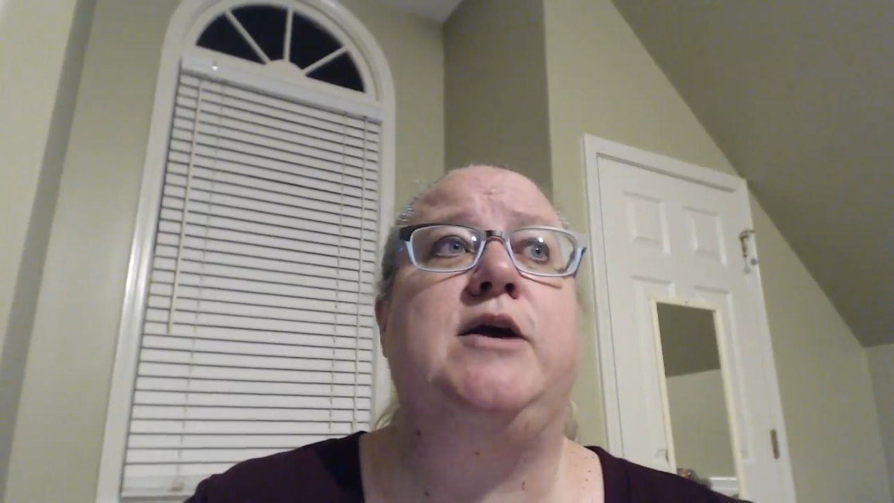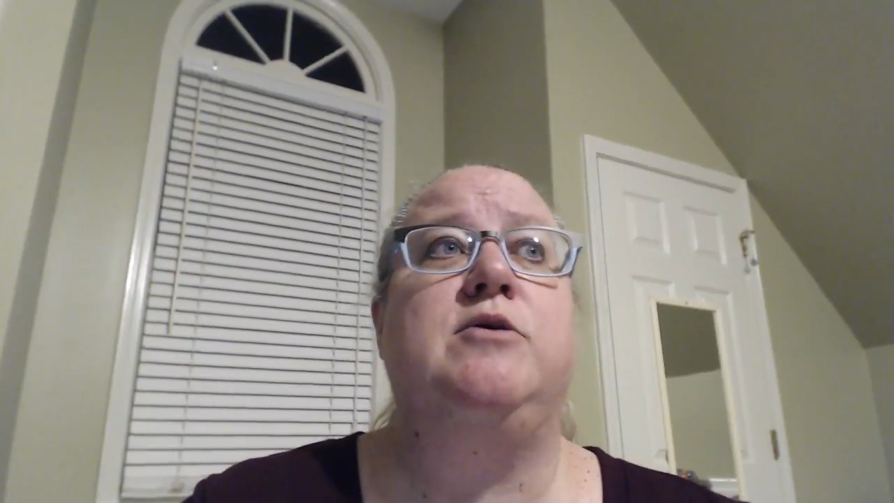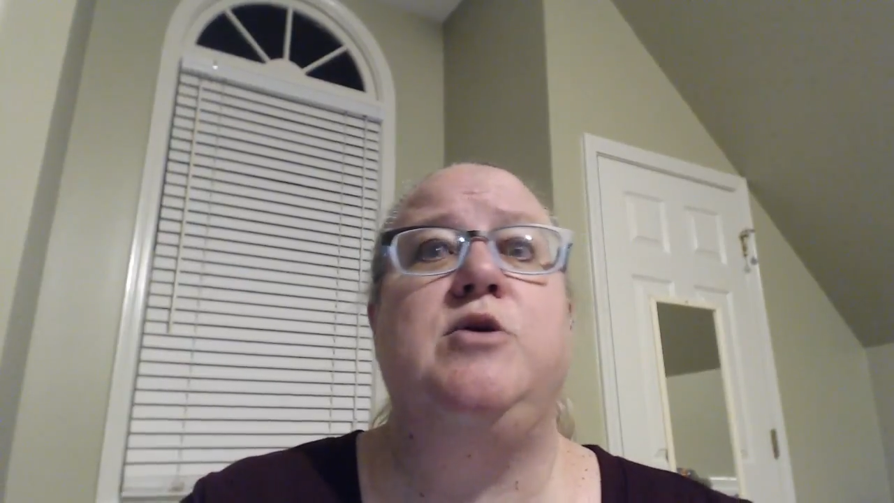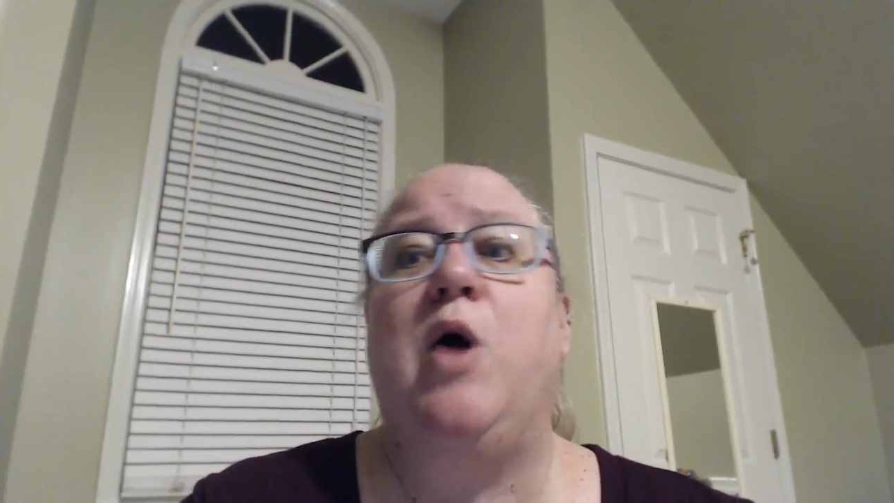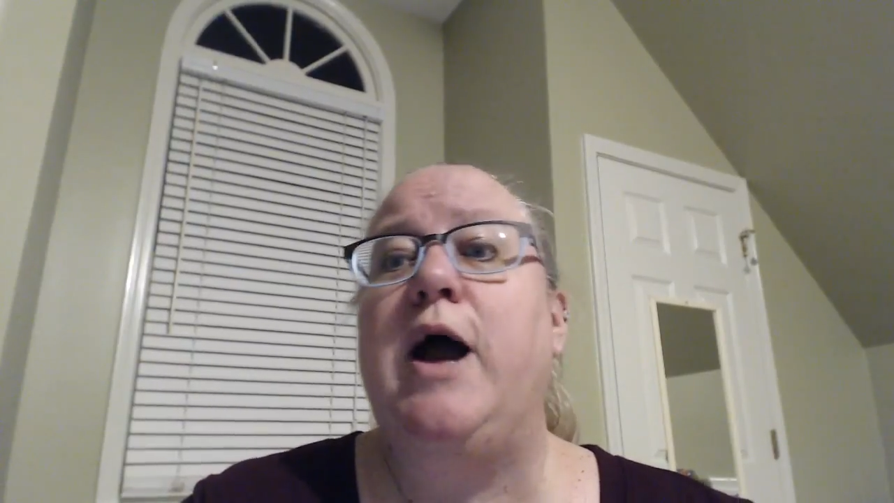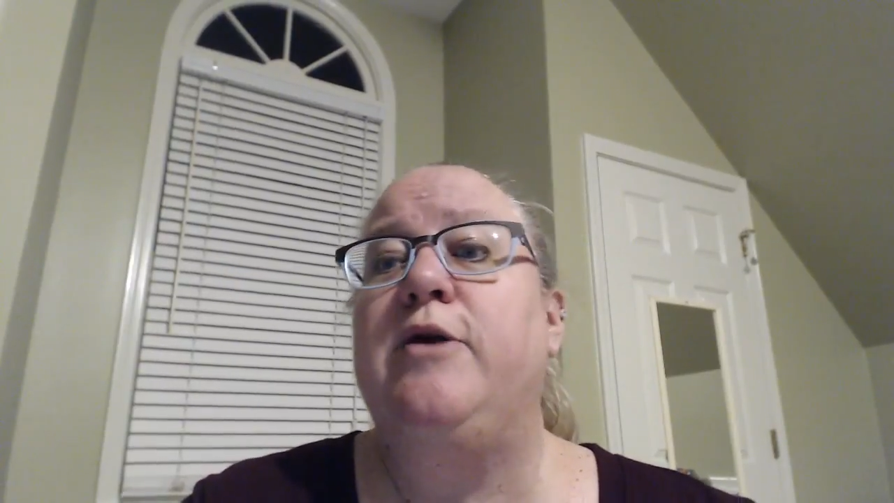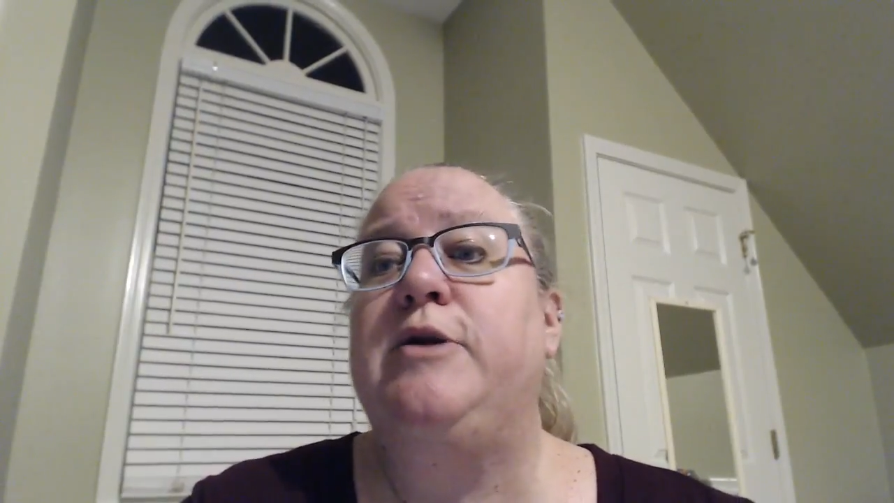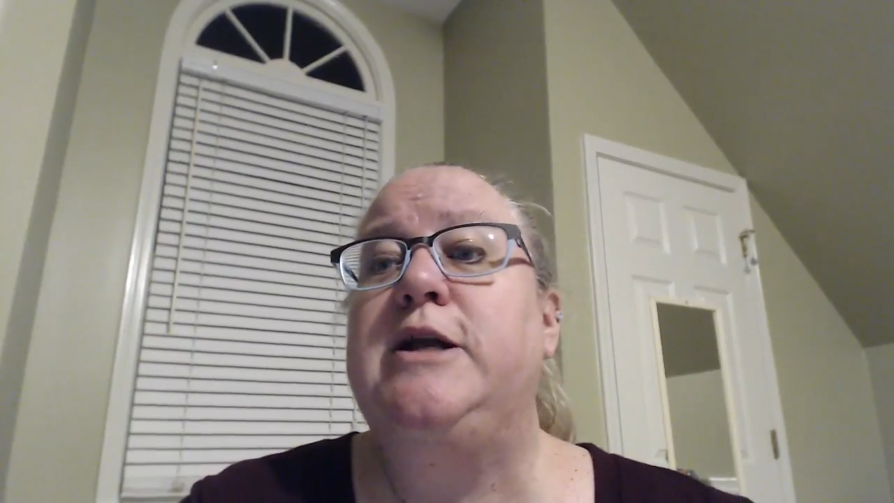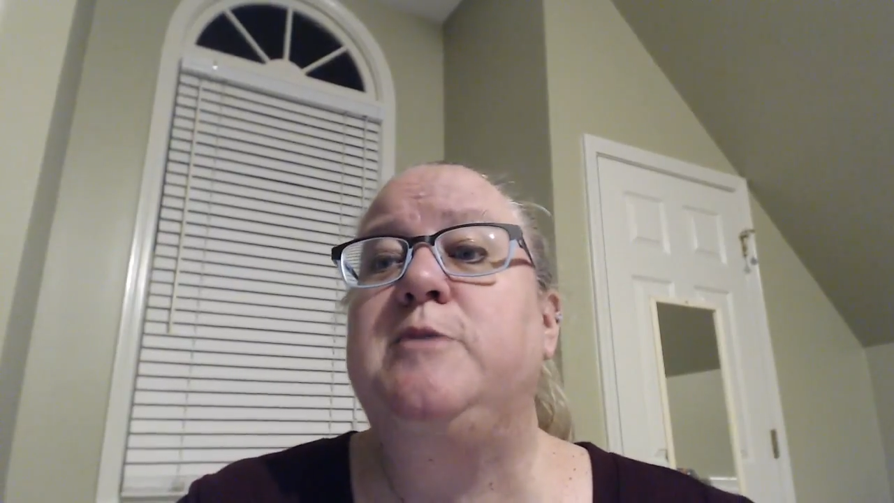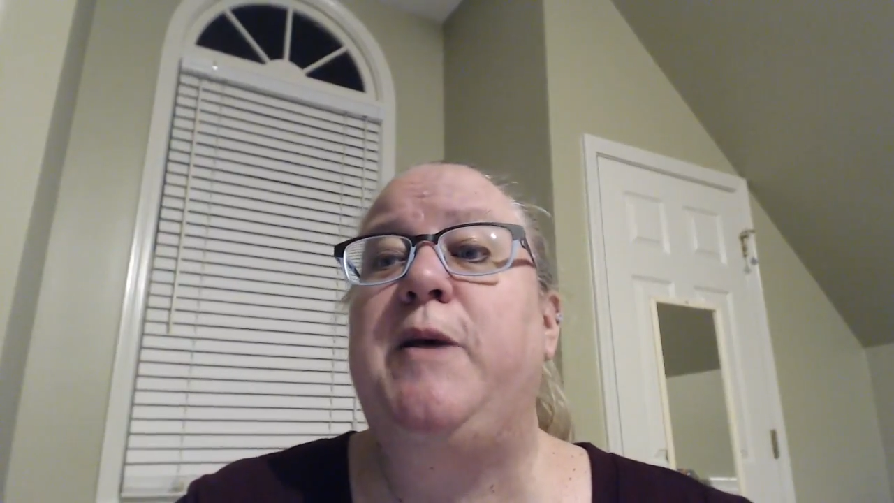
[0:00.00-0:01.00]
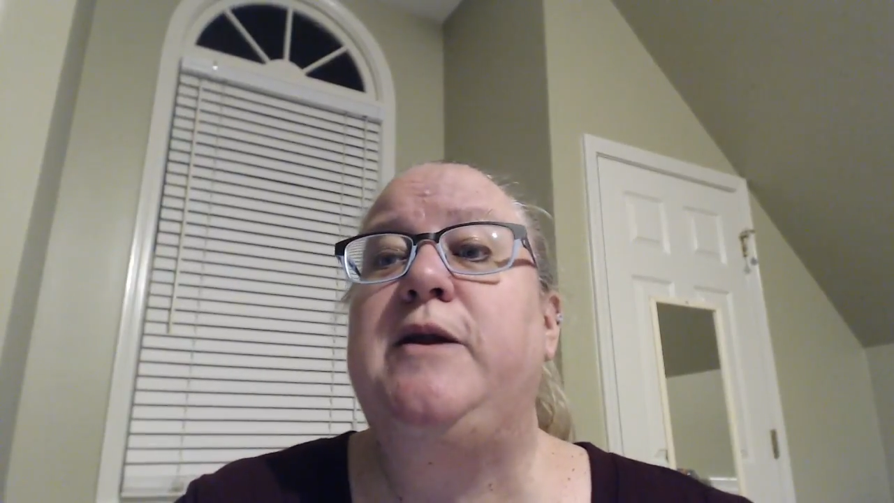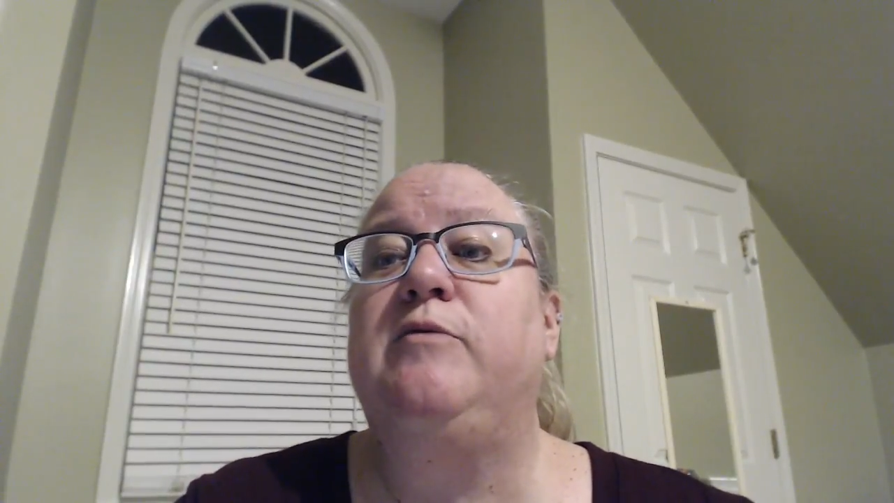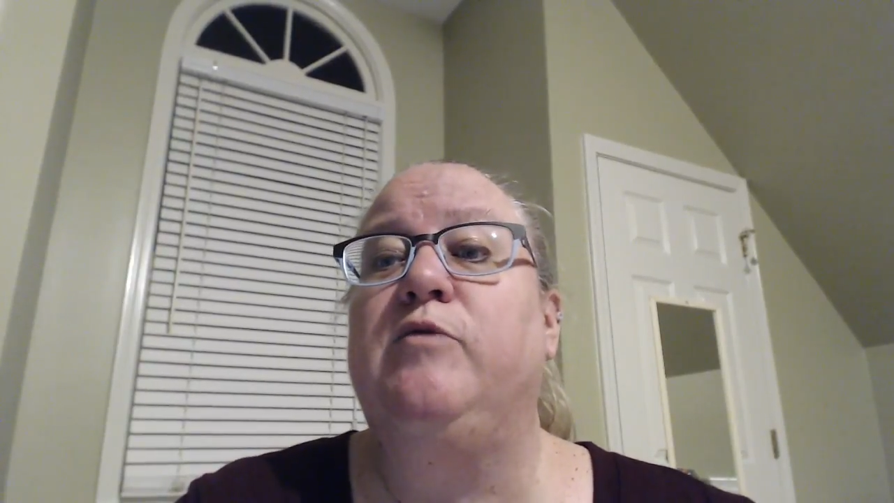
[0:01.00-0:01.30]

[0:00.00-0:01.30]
you hire an independent